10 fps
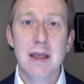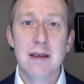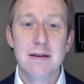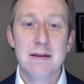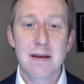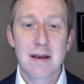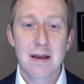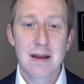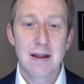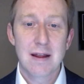is
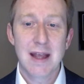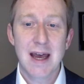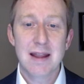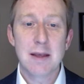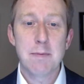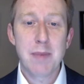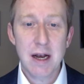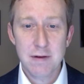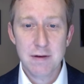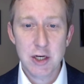that the
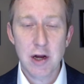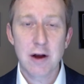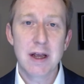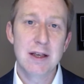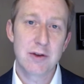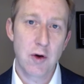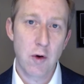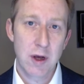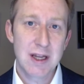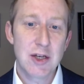beneficiary is
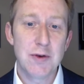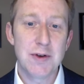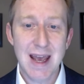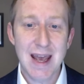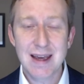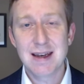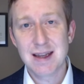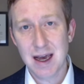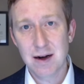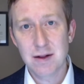going to take
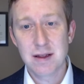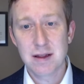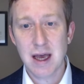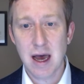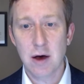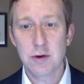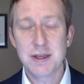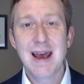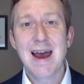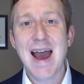title to the house
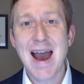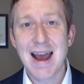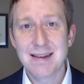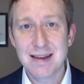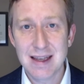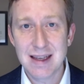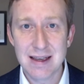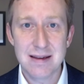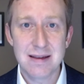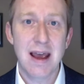as it
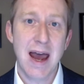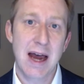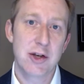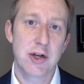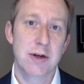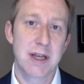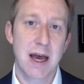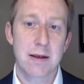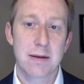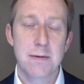is at your
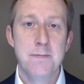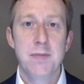death.